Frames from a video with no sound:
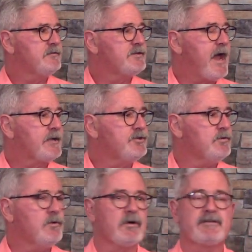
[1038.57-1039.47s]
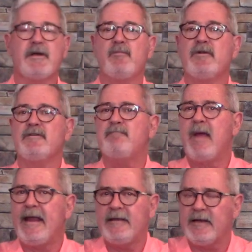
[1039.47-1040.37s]
statue, or someone who's
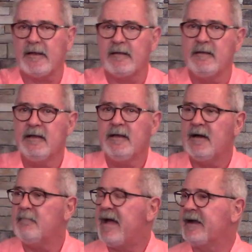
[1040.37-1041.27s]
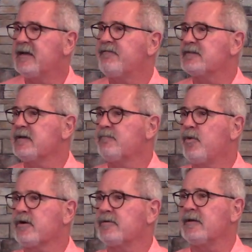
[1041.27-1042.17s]
painting a magnificent
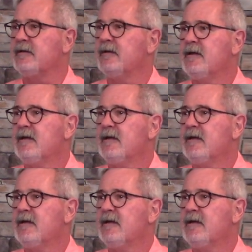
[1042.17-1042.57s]
portrait.